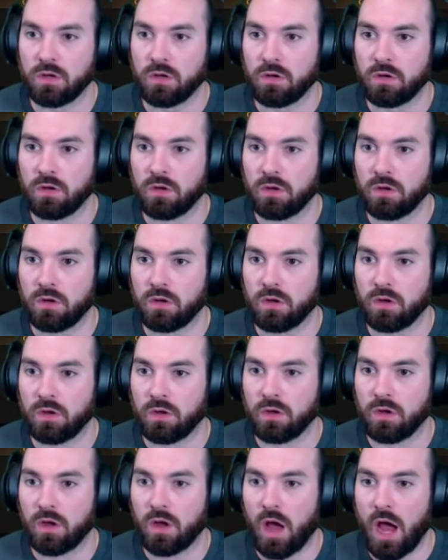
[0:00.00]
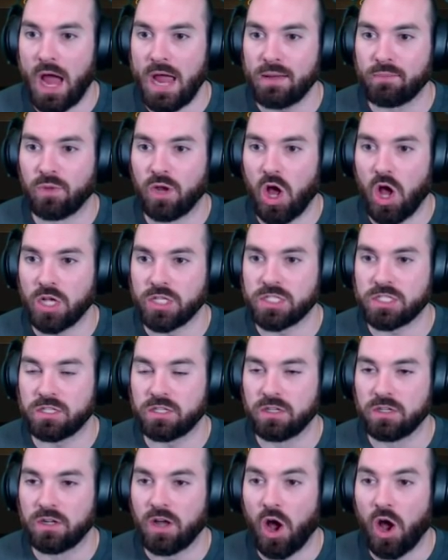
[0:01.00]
Where are you running to? I am lost.